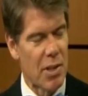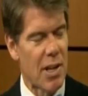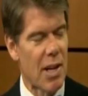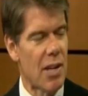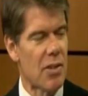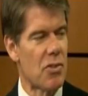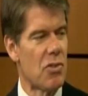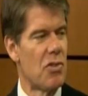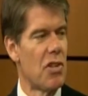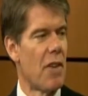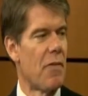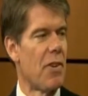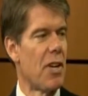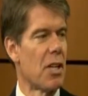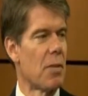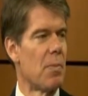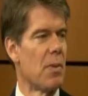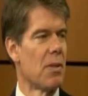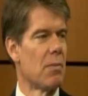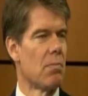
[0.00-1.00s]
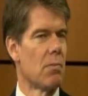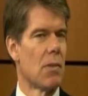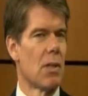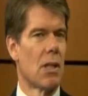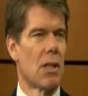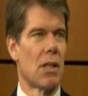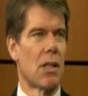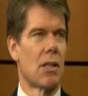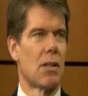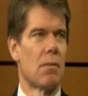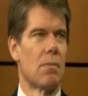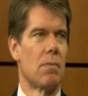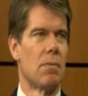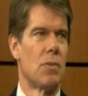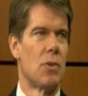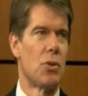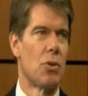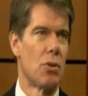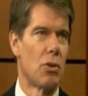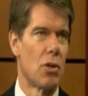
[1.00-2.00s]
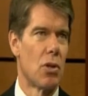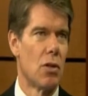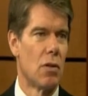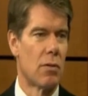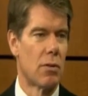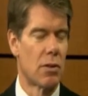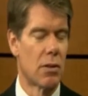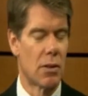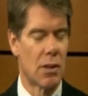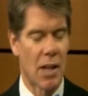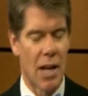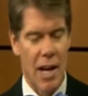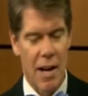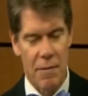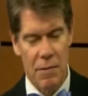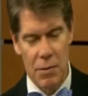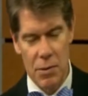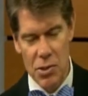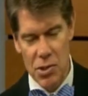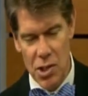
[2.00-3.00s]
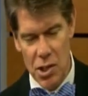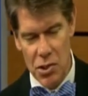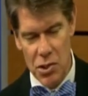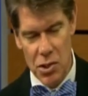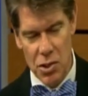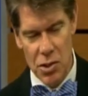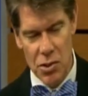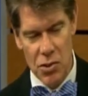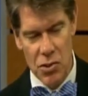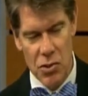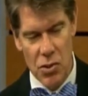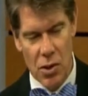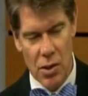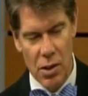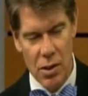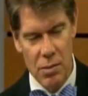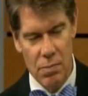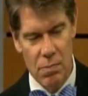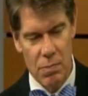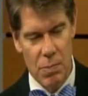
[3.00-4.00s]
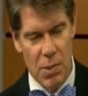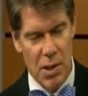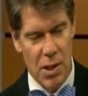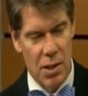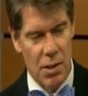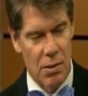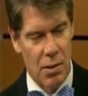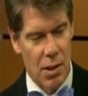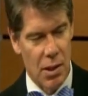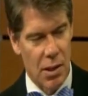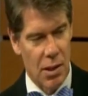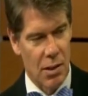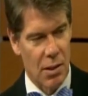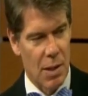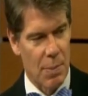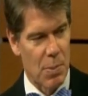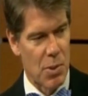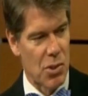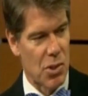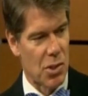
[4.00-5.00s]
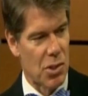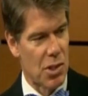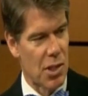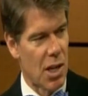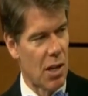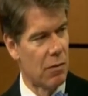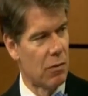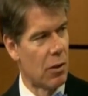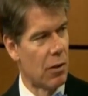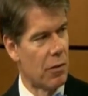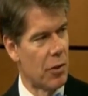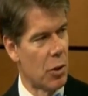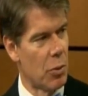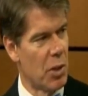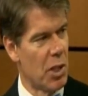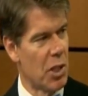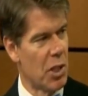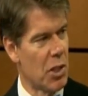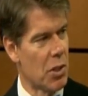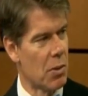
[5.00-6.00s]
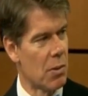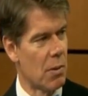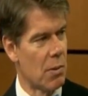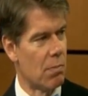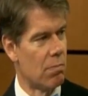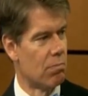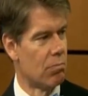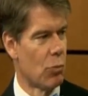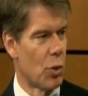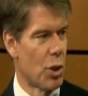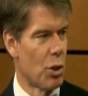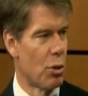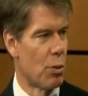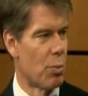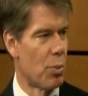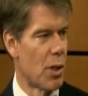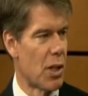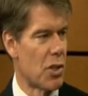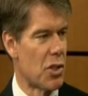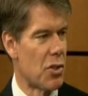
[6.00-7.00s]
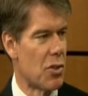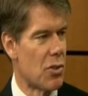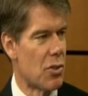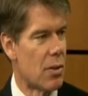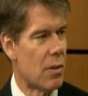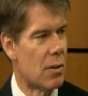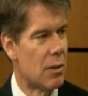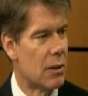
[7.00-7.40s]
of the House, Jeff Hickman, took over after session had started, been in that position now for a few weeks. What are your impressions?